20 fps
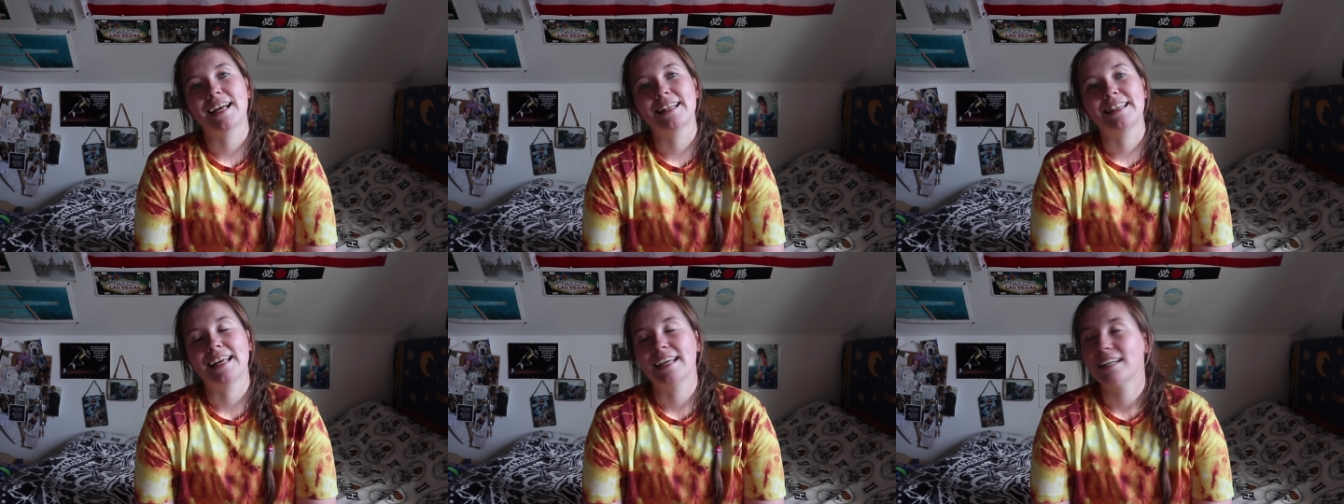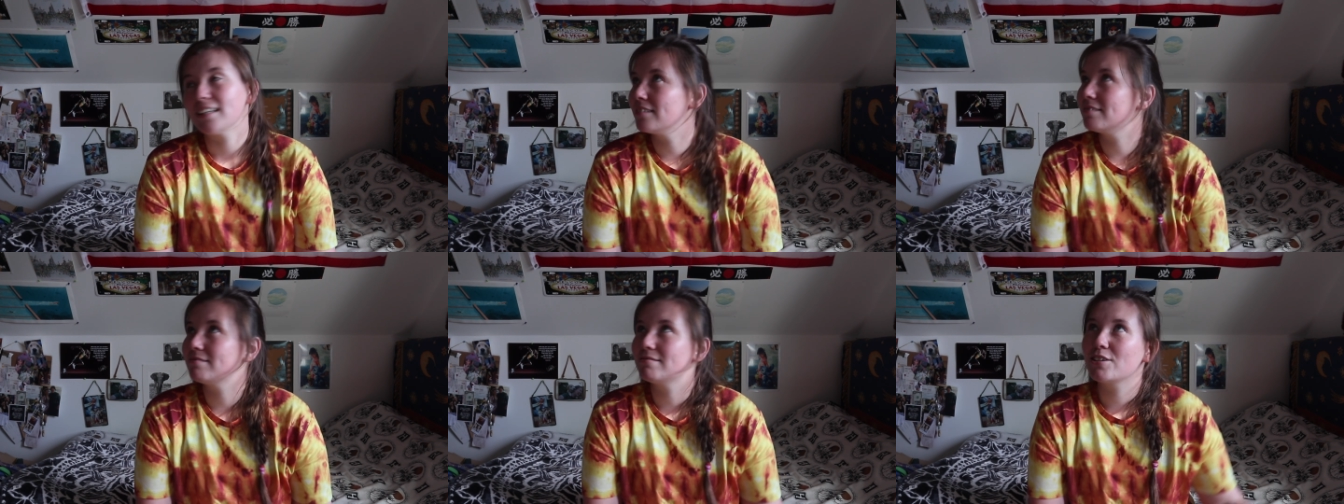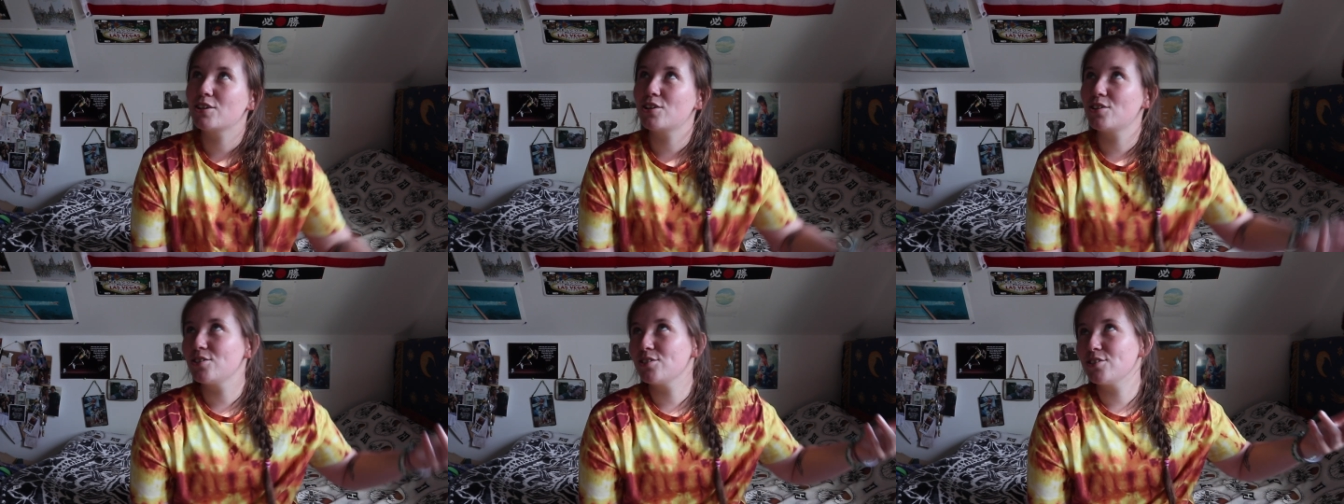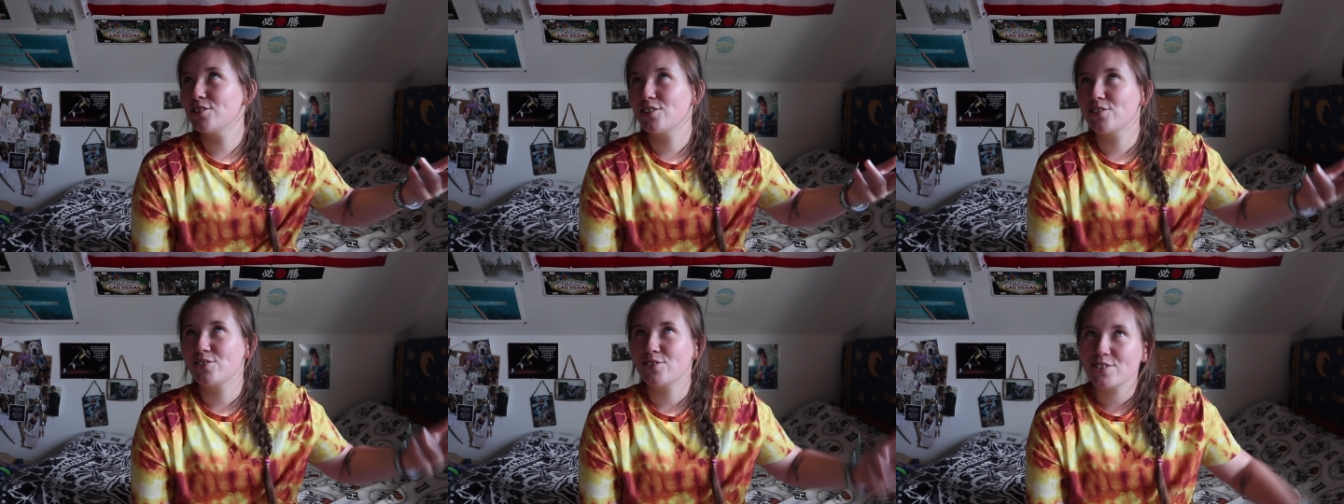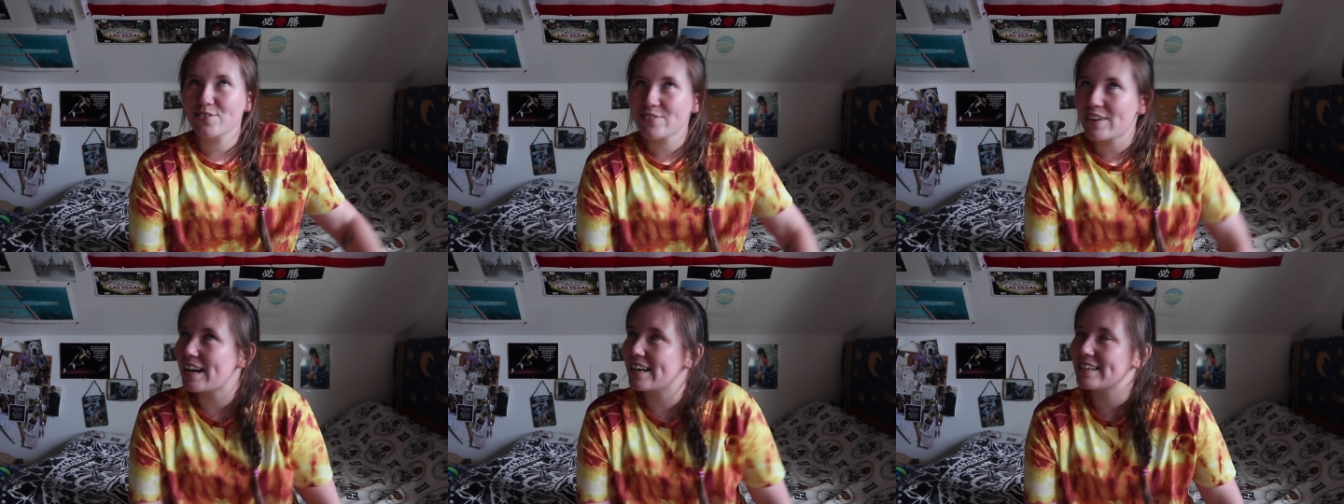and then
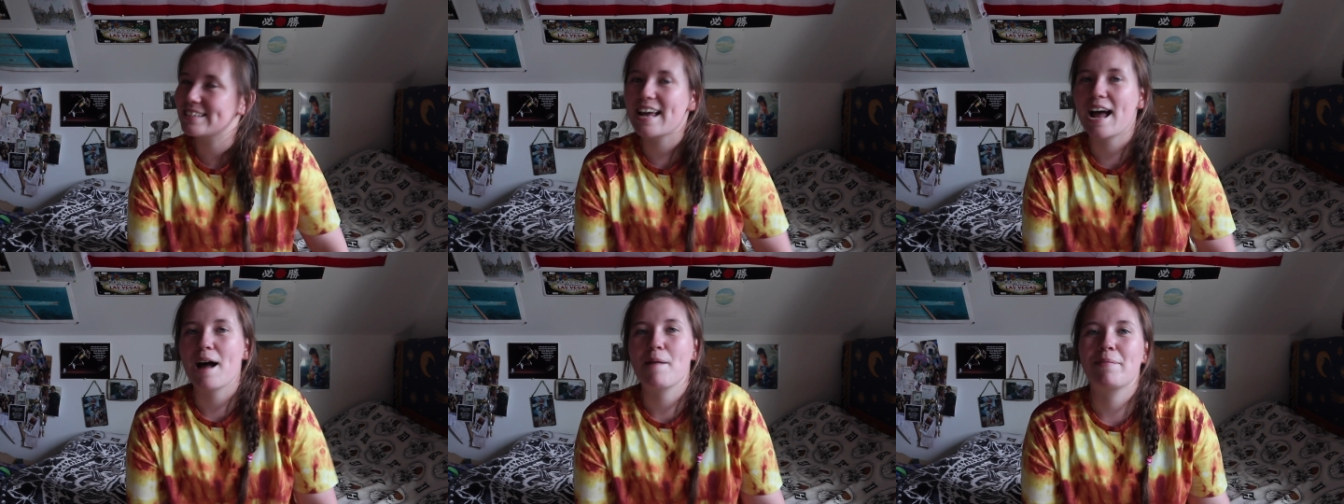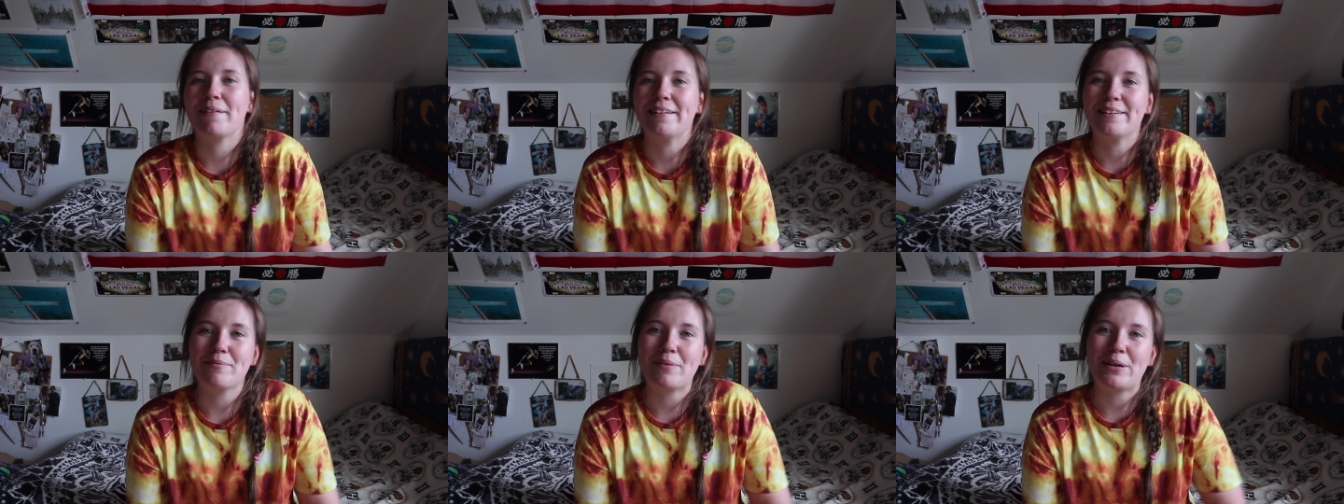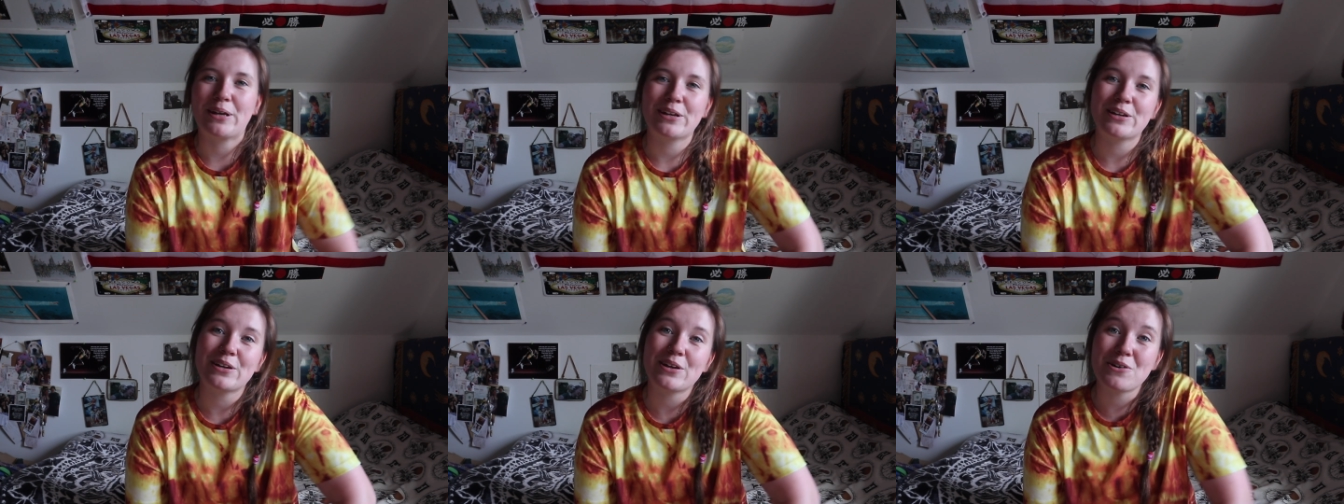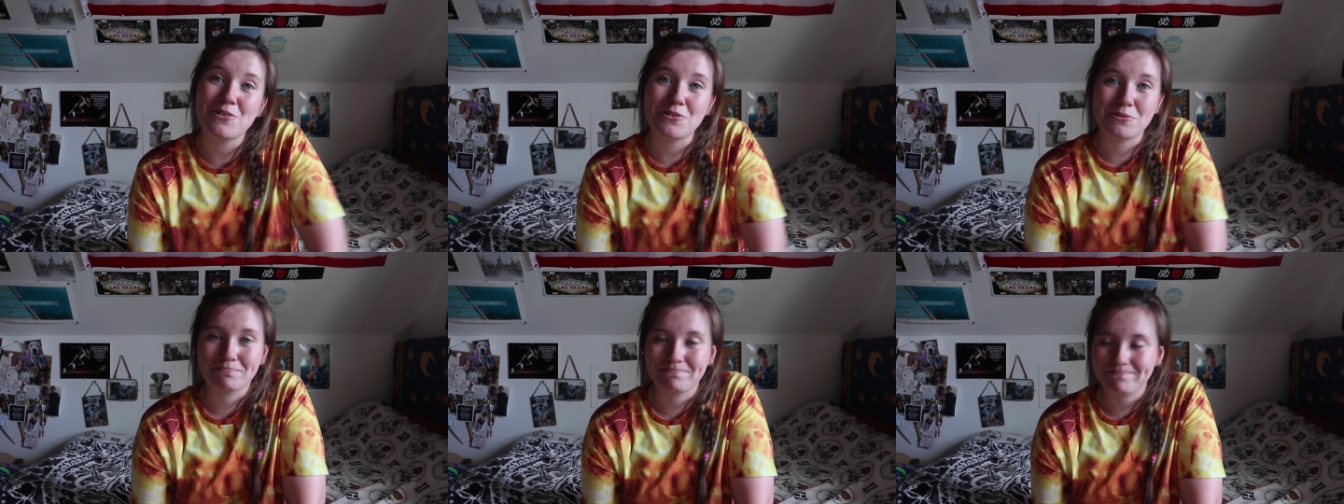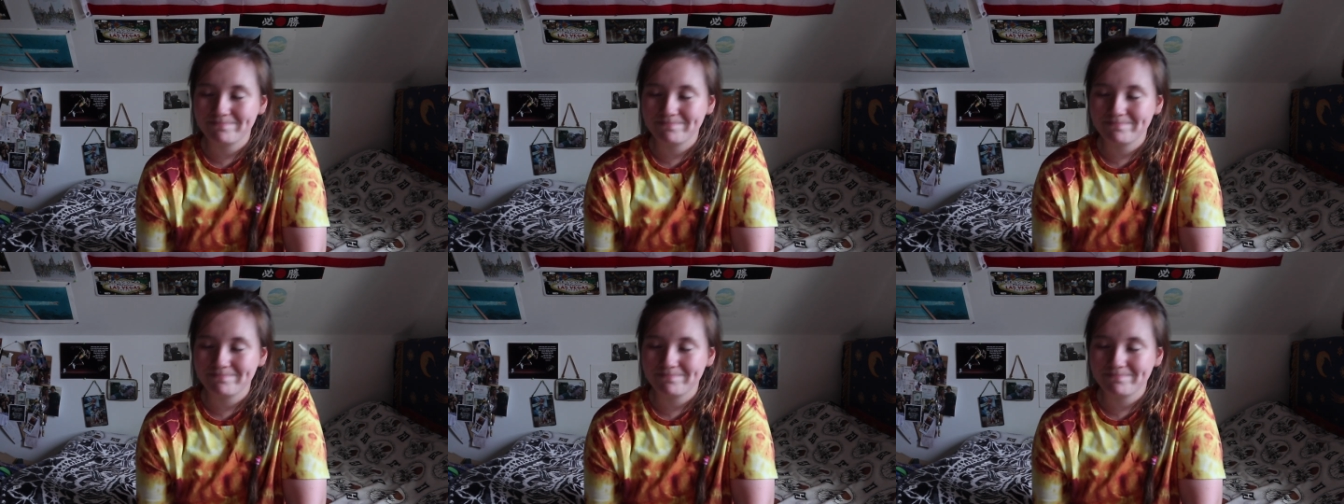coronavirus happened and we couldn't go.